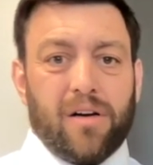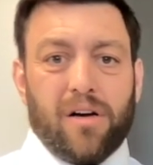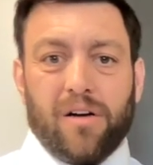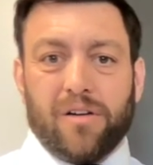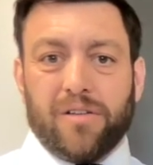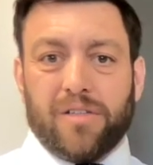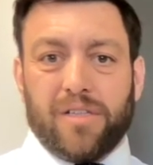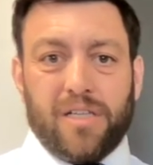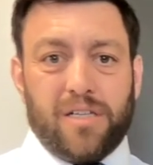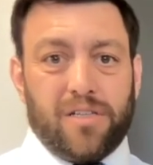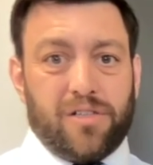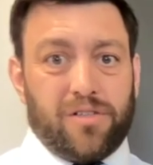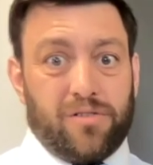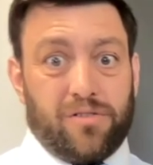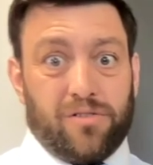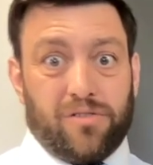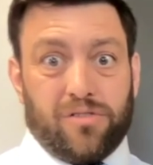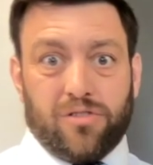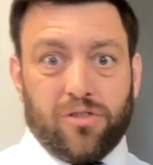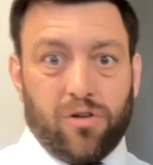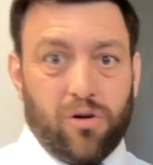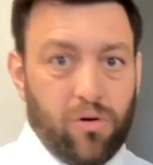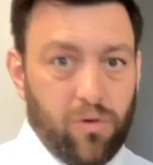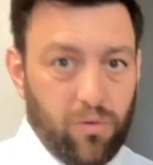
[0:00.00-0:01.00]
Our teacher
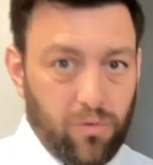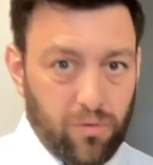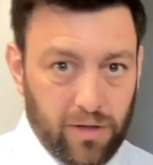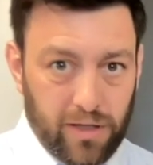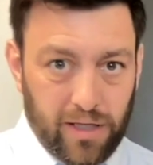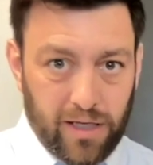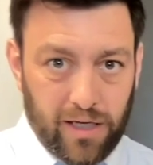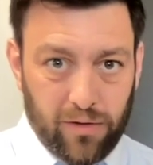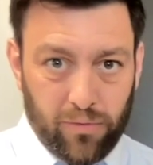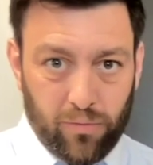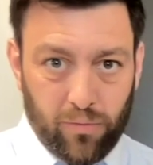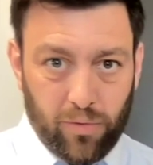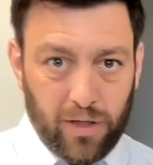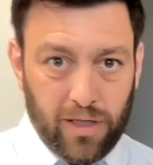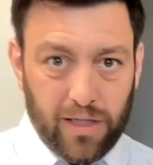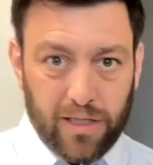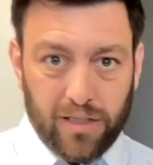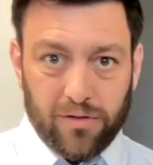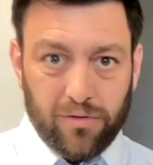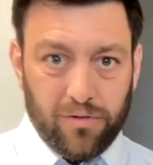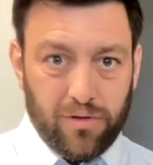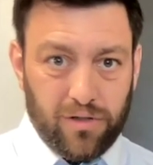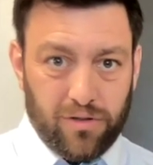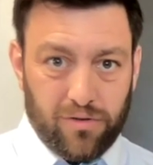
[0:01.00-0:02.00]
is totally unwilling
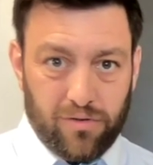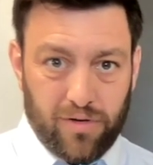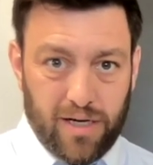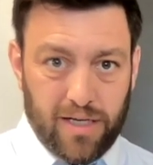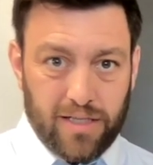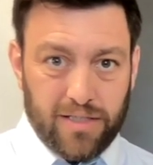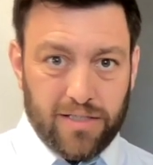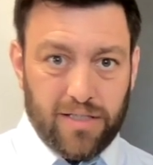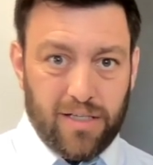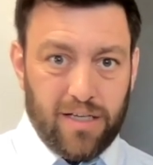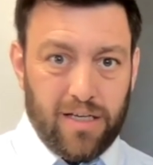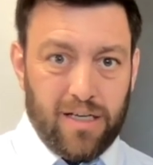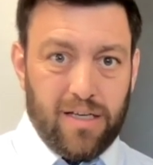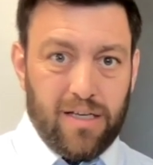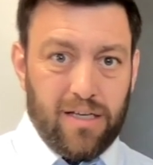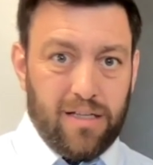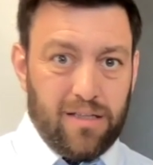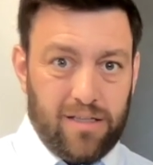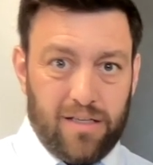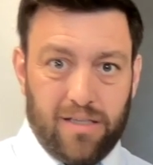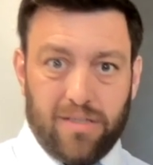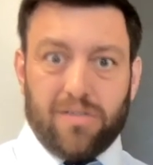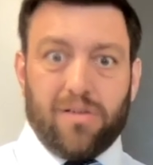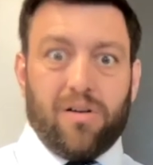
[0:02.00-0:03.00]
to address
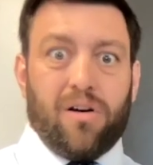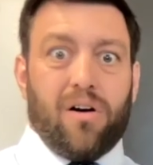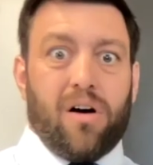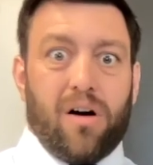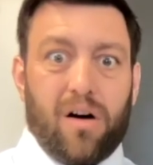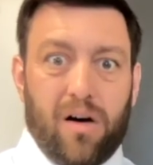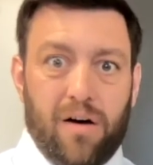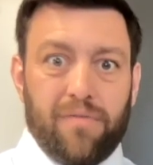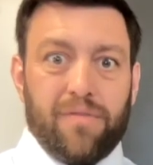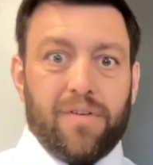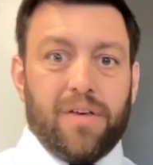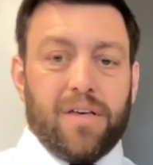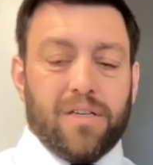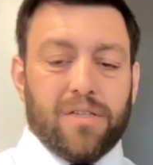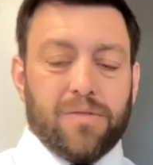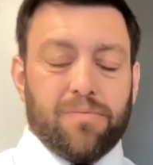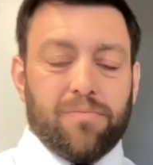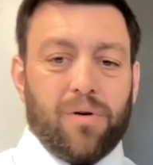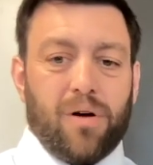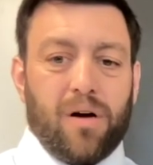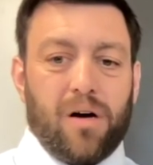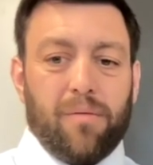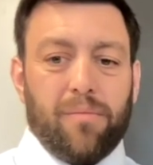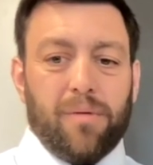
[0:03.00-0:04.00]
this obvious
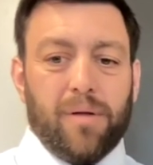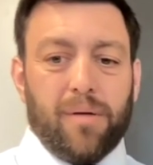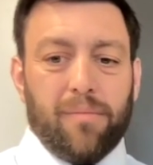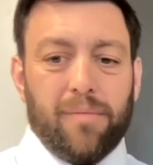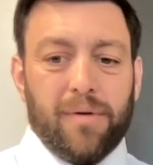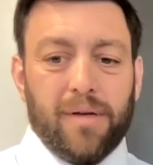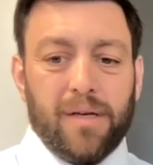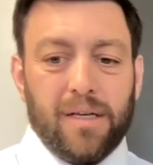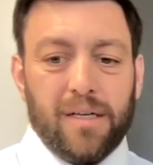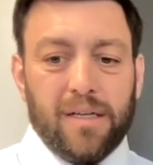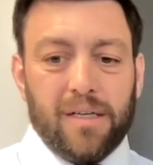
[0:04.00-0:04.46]
problem